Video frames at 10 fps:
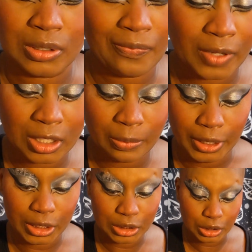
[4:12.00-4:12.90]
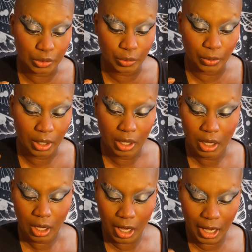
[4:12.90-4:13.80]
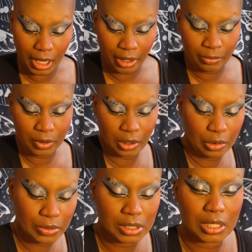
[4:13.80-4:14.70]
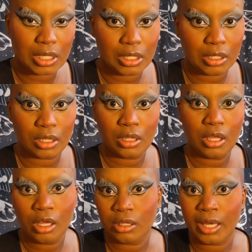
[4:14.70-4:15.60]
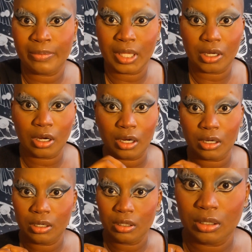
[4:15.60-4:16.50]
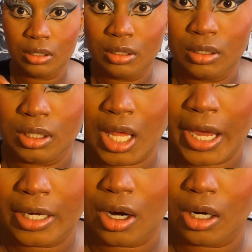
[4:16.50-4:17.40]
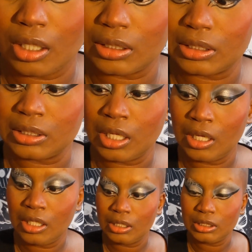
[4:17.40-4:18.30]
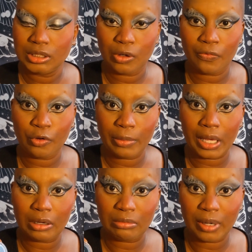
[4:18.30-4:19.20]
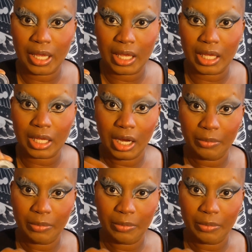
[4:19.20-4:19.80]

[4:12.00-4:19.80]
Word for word: develop into. I'm using Glamierre Line Arts. So for my gray,